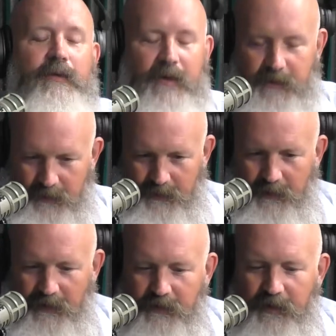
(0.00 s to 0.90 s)

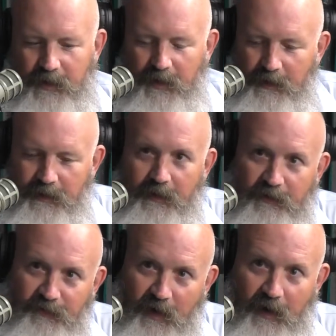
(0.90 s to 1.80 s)
that again. I didn't hear the
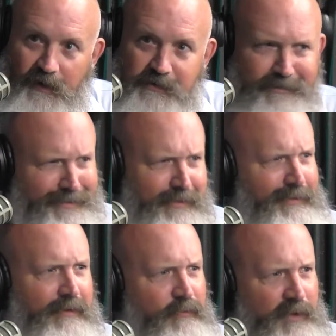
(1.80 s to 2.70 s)
final S. I'm like,
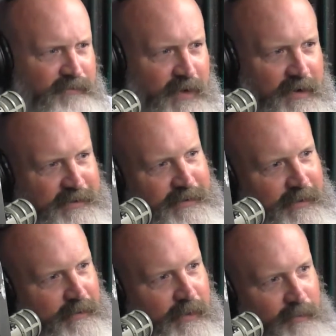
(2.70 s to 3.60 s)
what final S are you
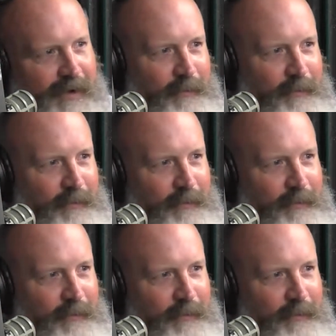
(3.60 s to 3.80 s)
talking about, right?